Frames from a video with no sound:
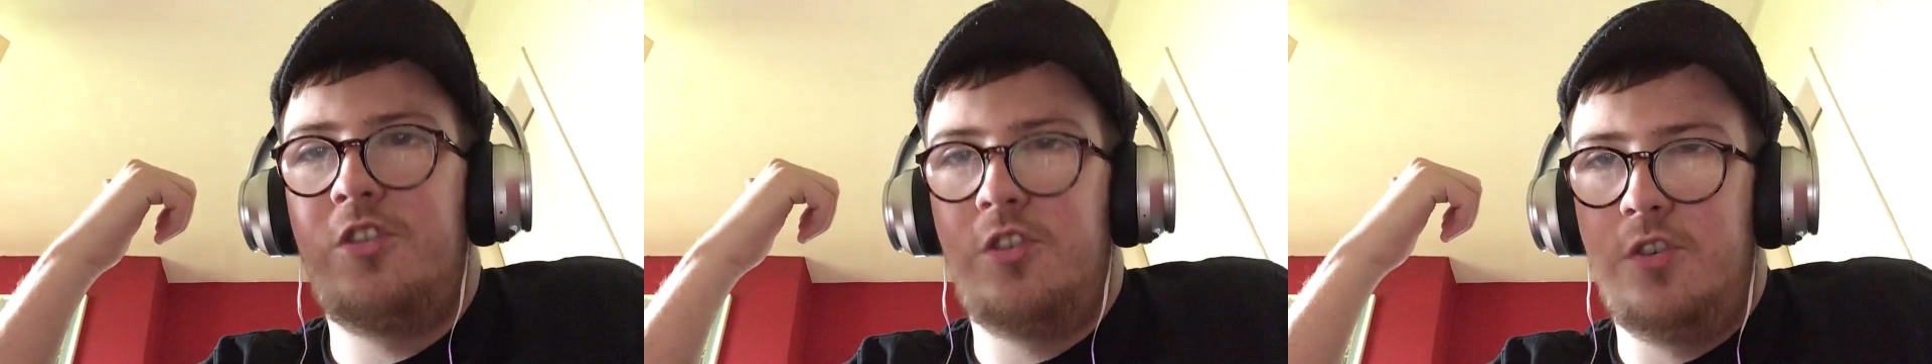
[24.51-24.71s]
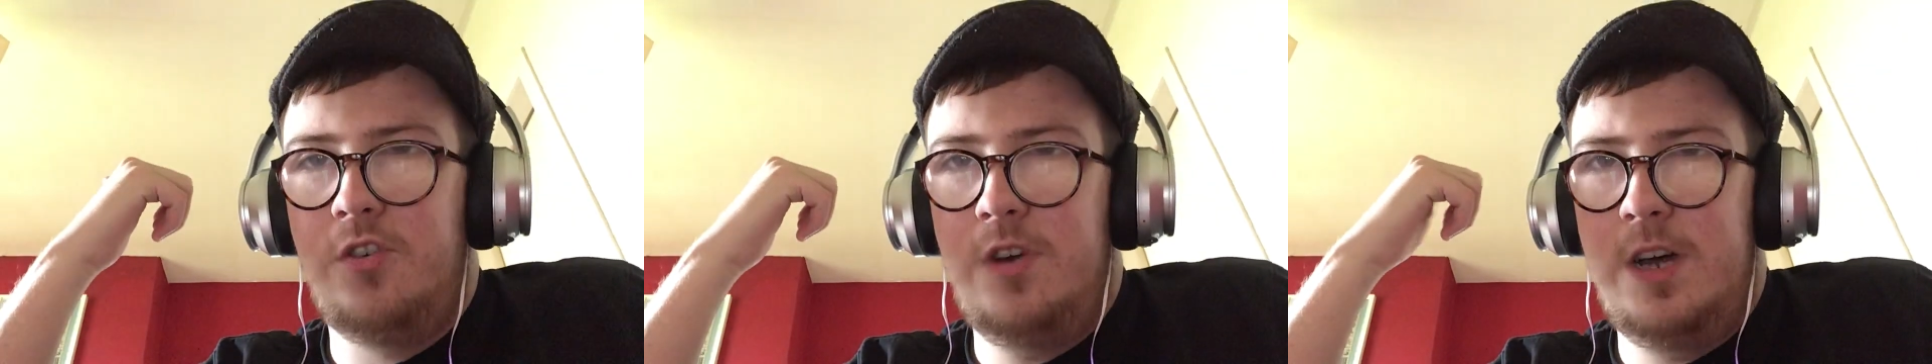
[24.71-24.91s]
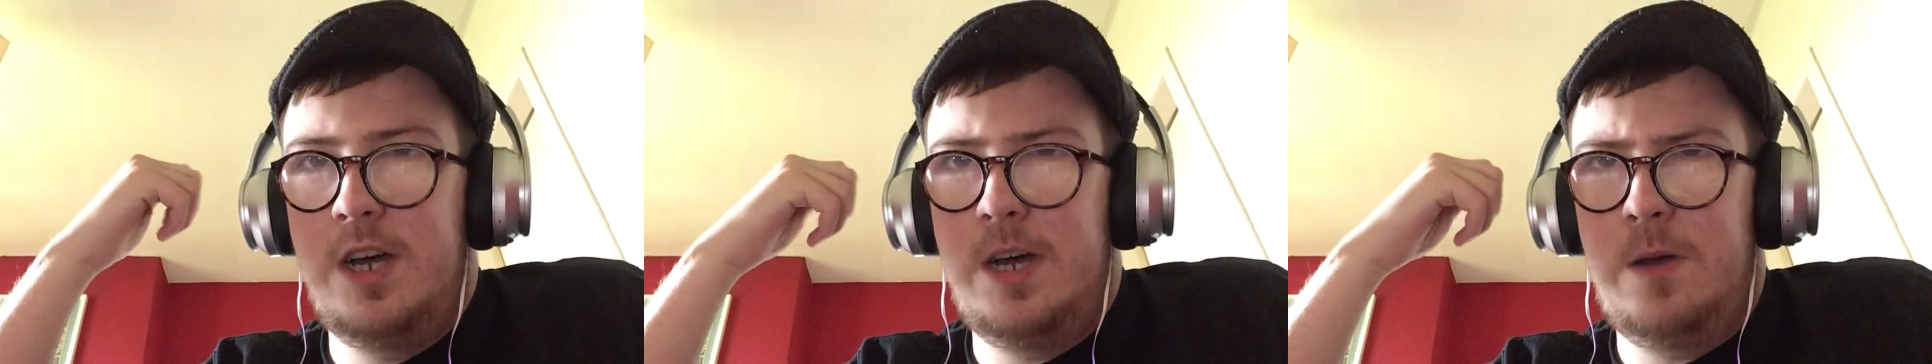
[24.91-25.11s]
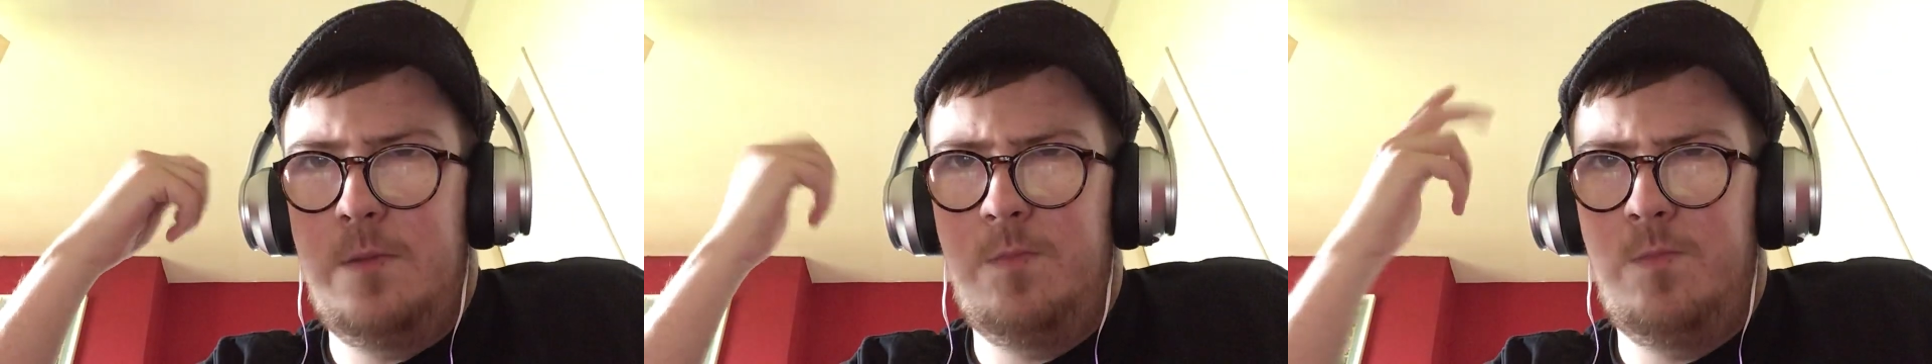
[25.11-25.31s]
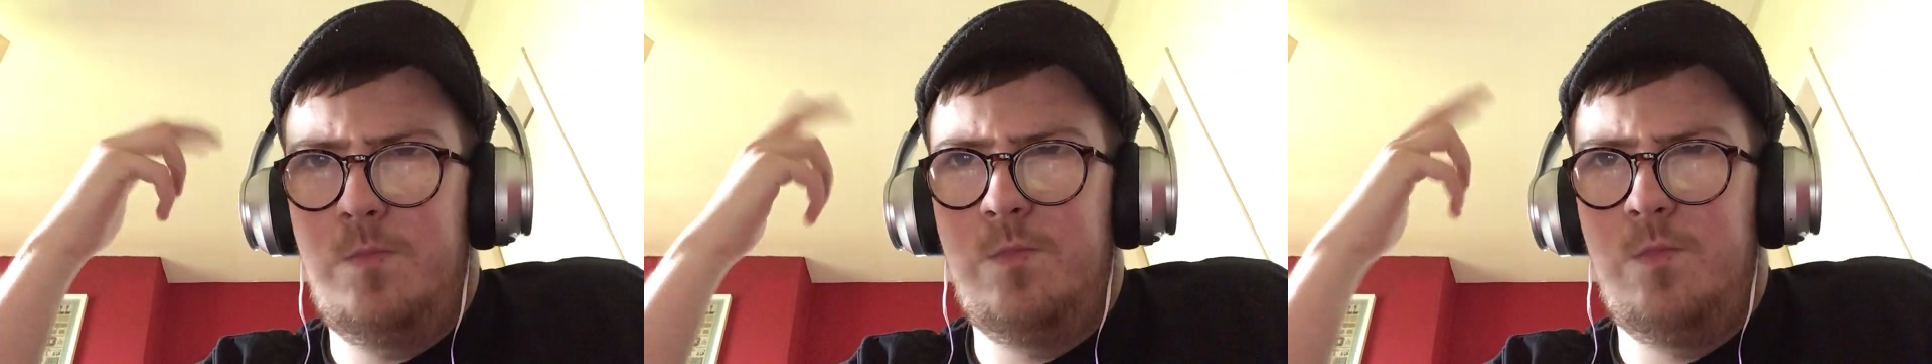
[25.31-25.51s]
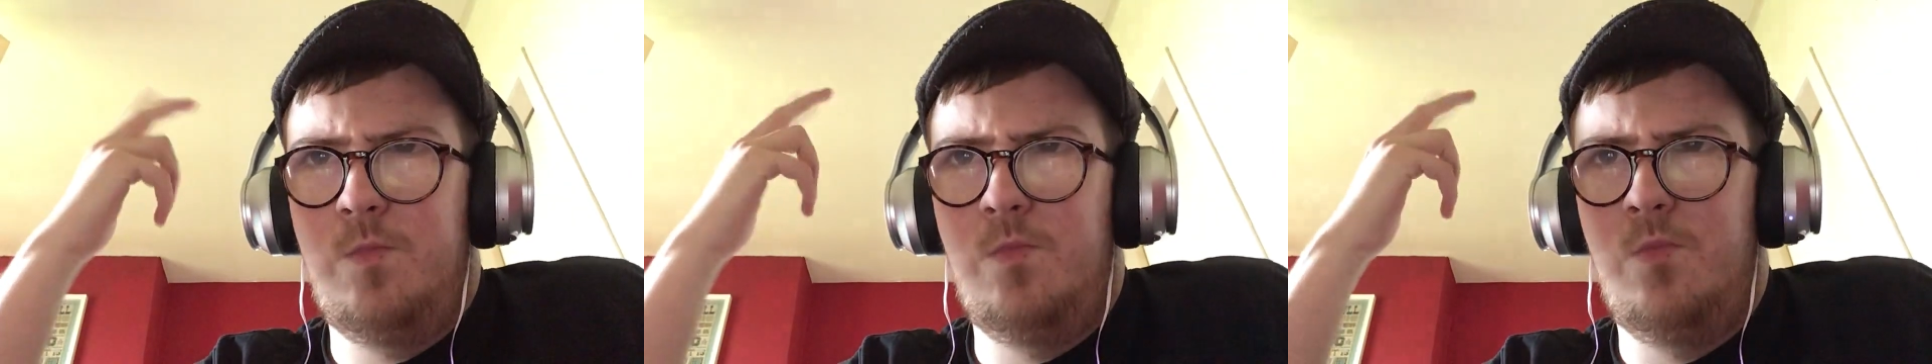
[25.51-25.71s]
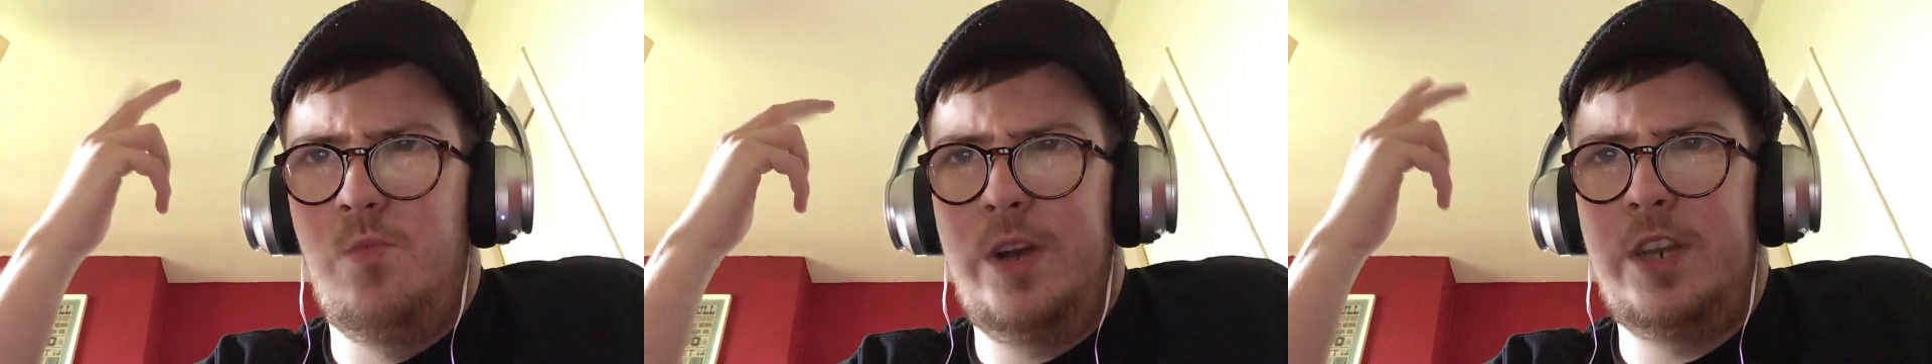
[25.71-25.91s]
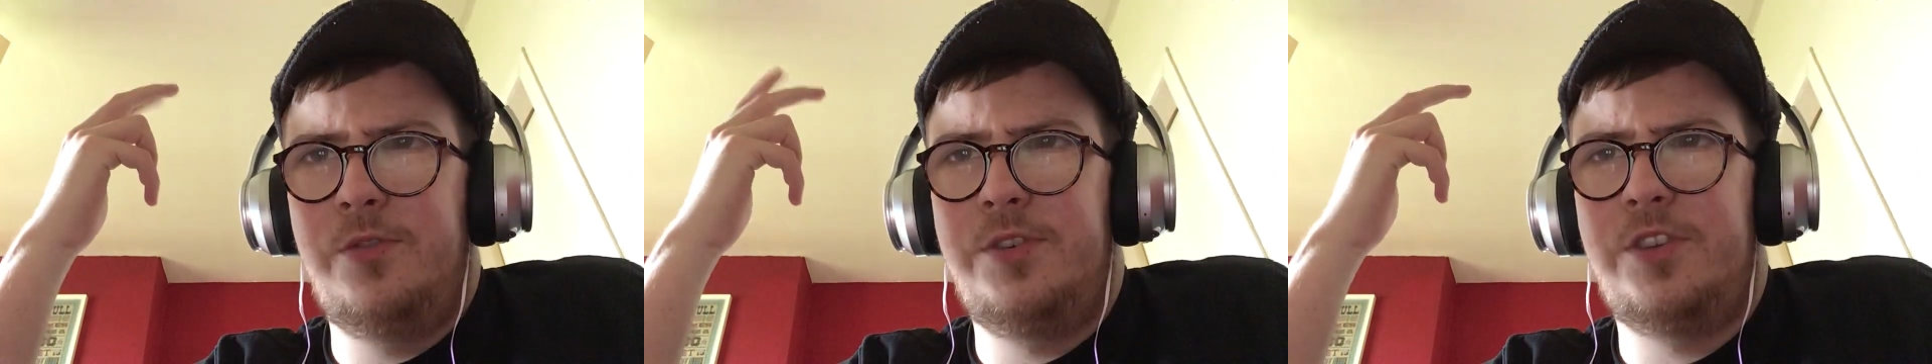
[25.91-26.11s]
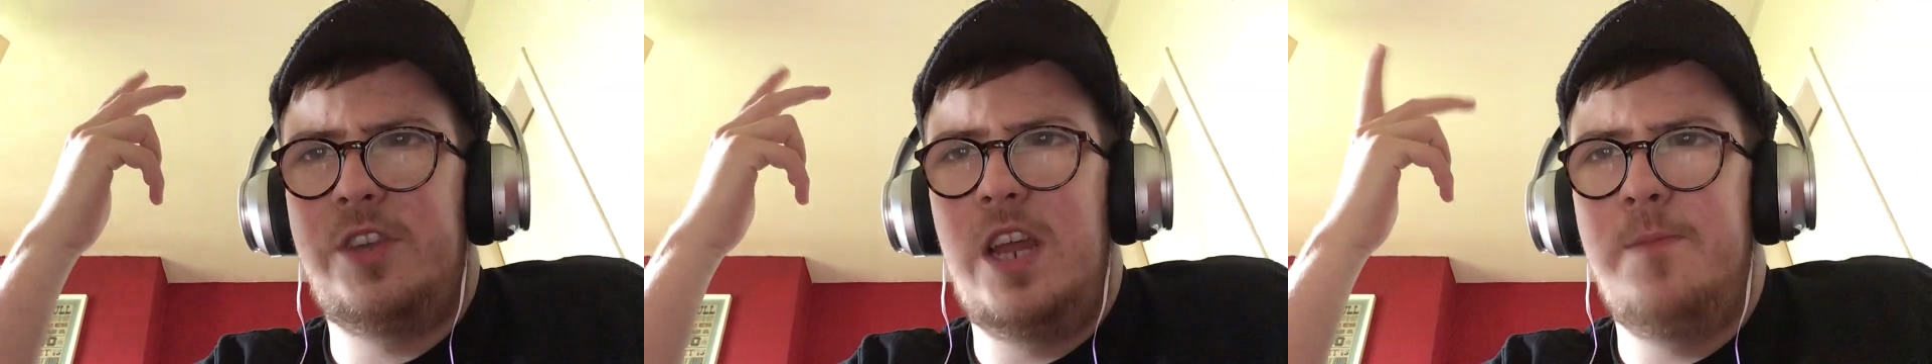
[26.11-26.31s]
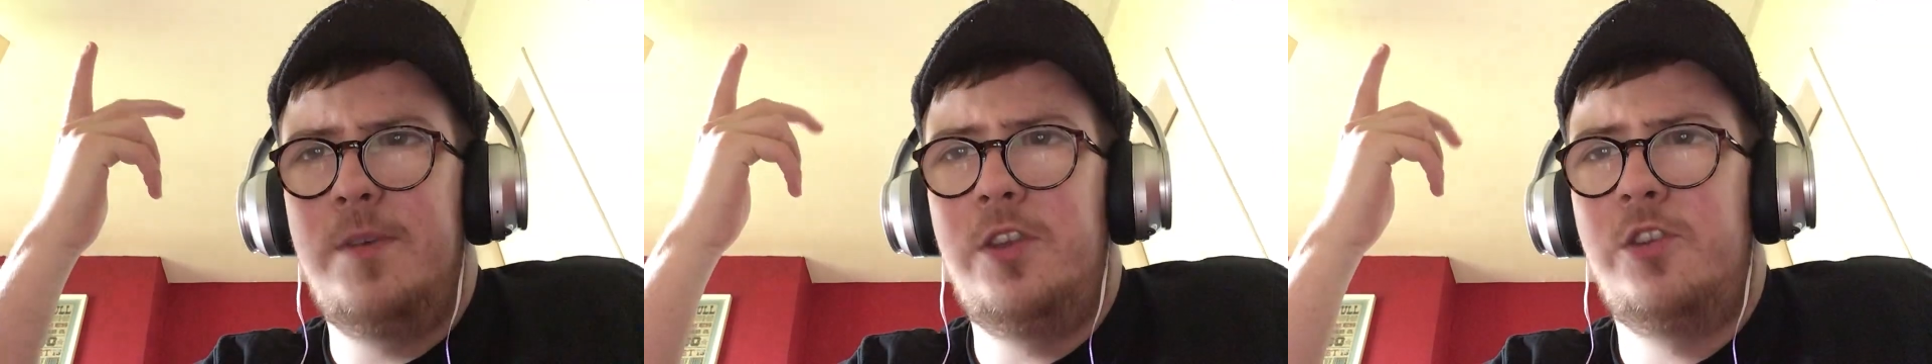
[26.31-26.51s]
or uh, whatever his
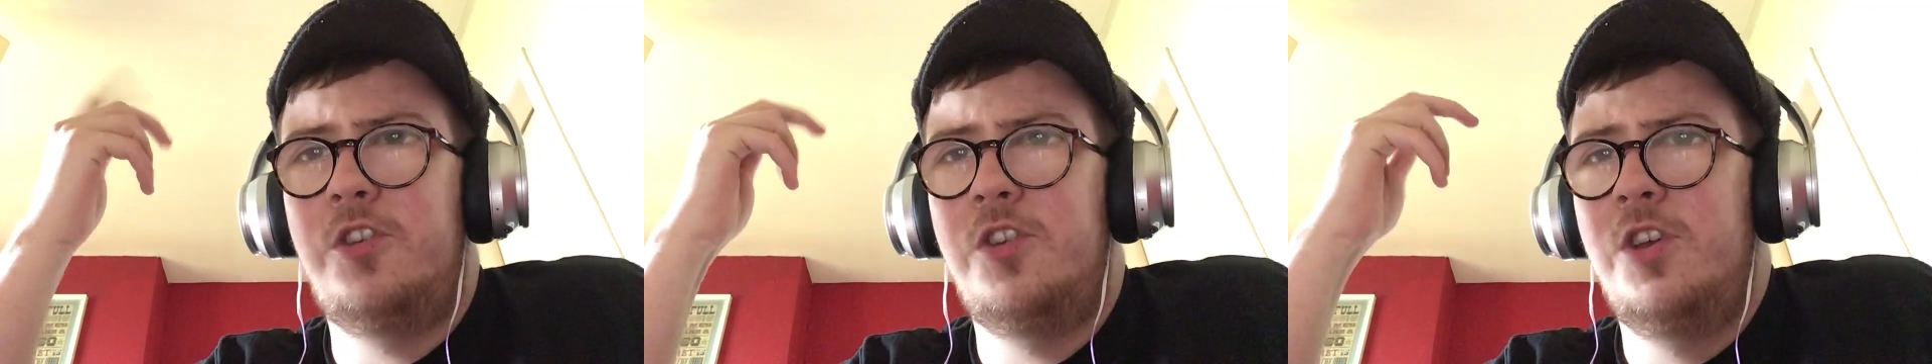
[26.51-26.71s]
name is.